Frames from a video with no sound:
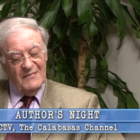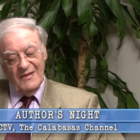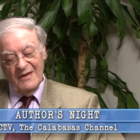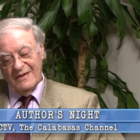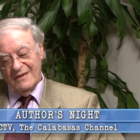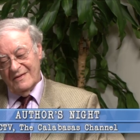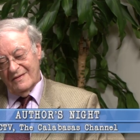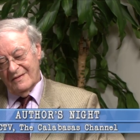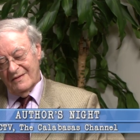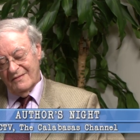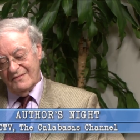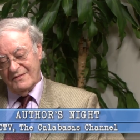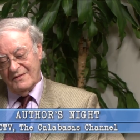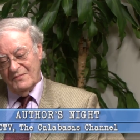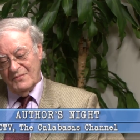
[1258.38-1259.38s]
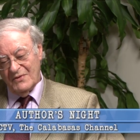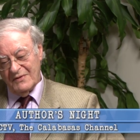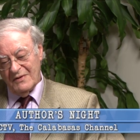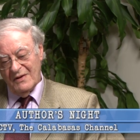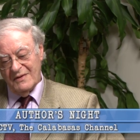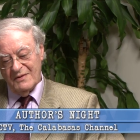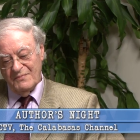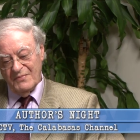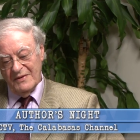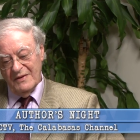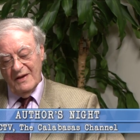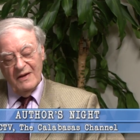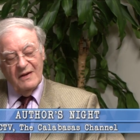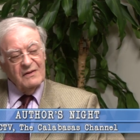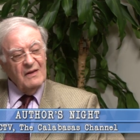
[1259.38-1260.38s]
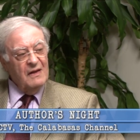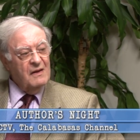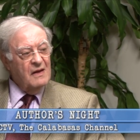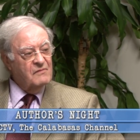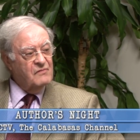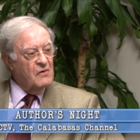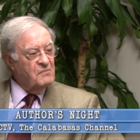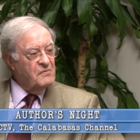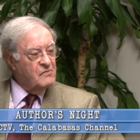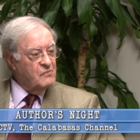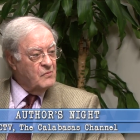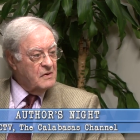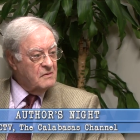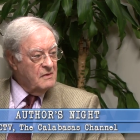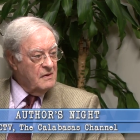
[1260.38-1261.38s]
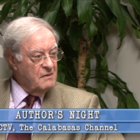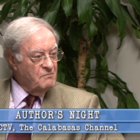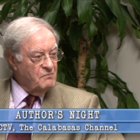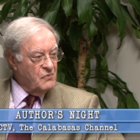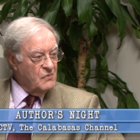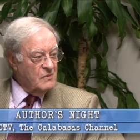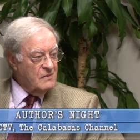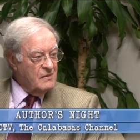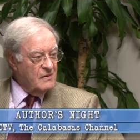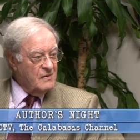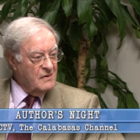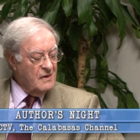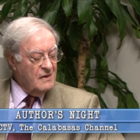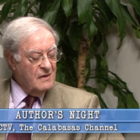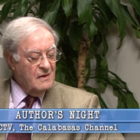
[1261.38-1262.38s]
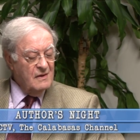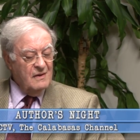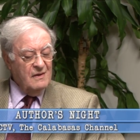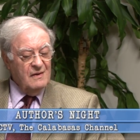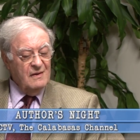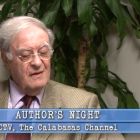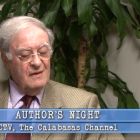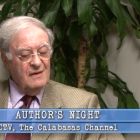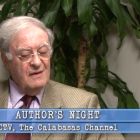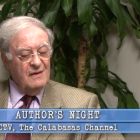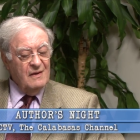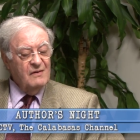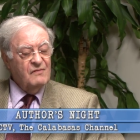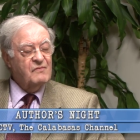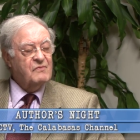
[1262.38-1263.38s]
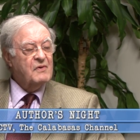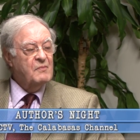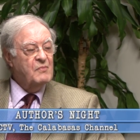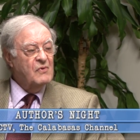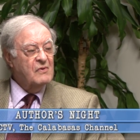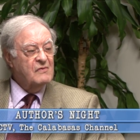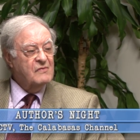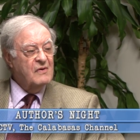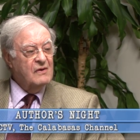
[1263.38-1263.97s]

Uh, history books all As always, one important thing: history books